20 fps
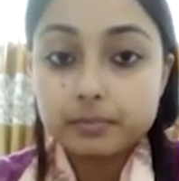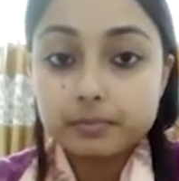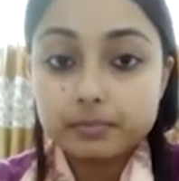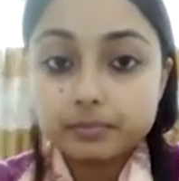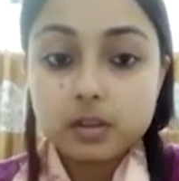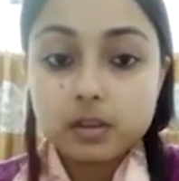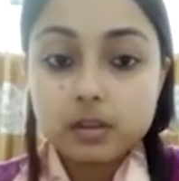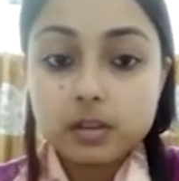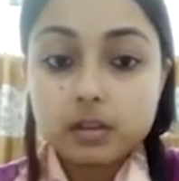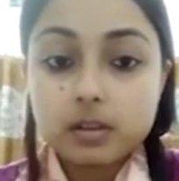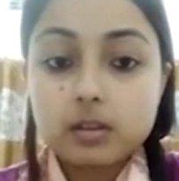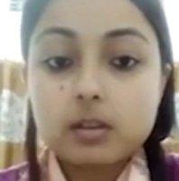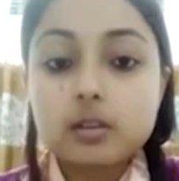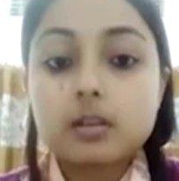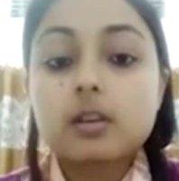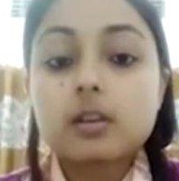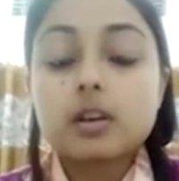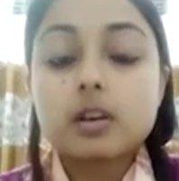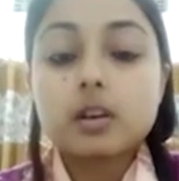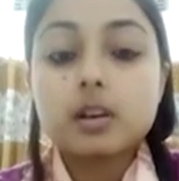First,
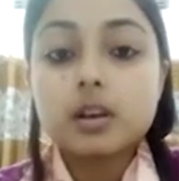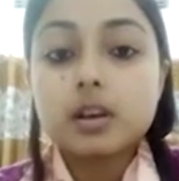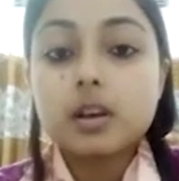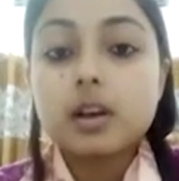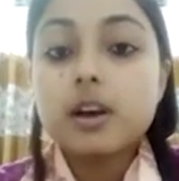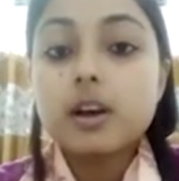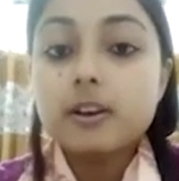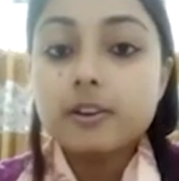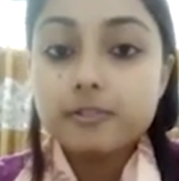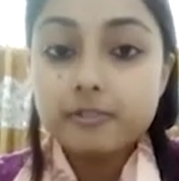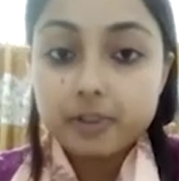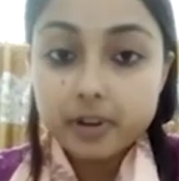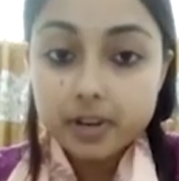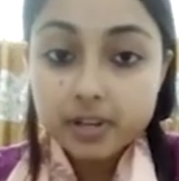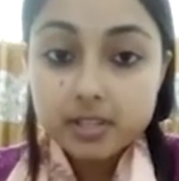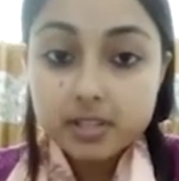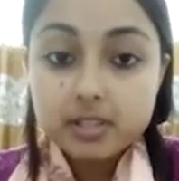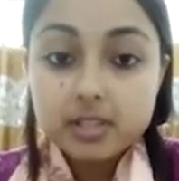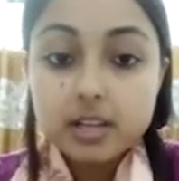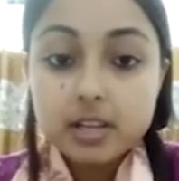let us learn
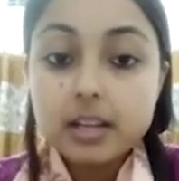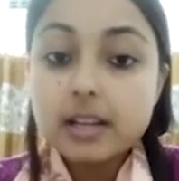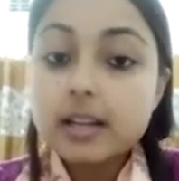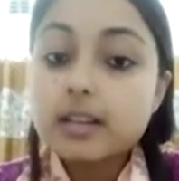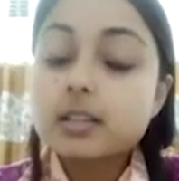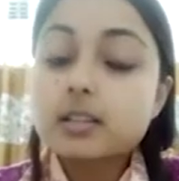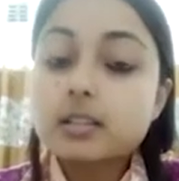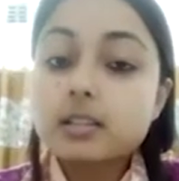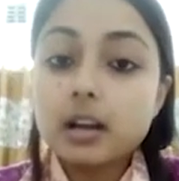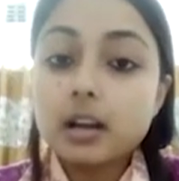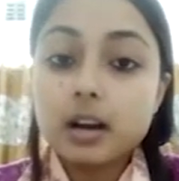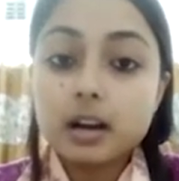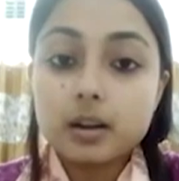about simile.